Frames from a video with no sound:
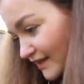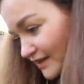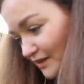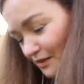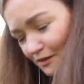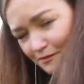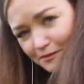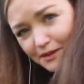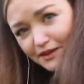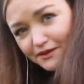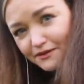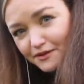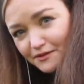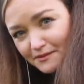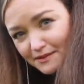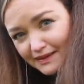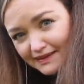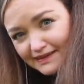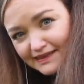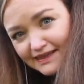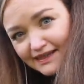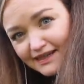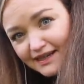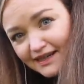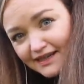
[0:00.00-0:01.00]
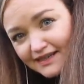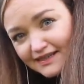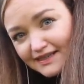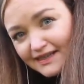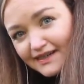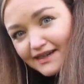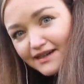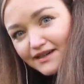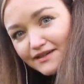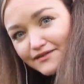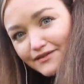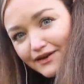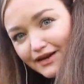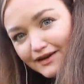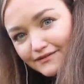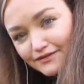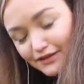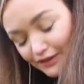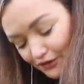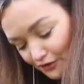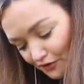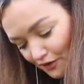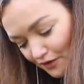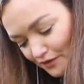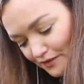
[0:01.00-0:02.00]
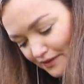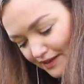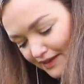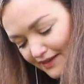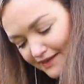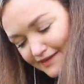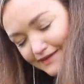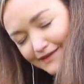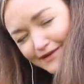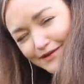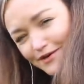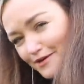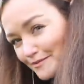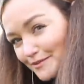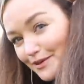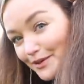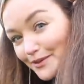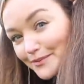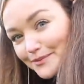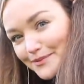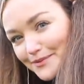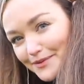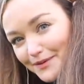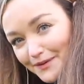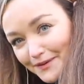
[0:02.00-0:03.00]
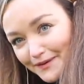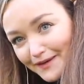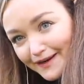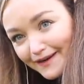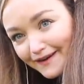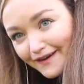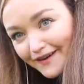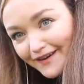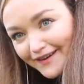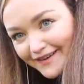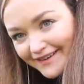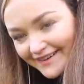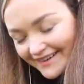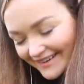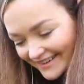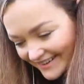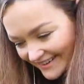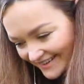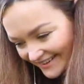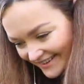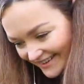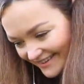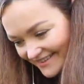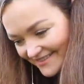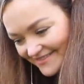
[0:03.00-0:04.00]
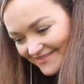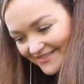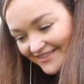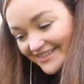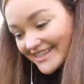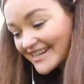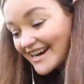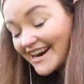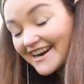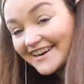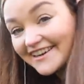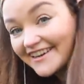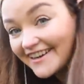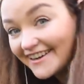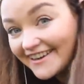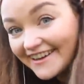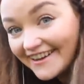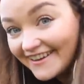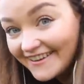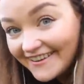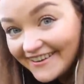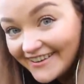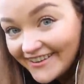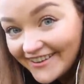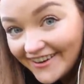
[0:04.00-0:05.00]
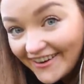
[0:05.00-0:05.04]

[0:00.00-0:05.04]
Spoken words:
So my romantic idea of having crocus coming up through the lawn is much harder than I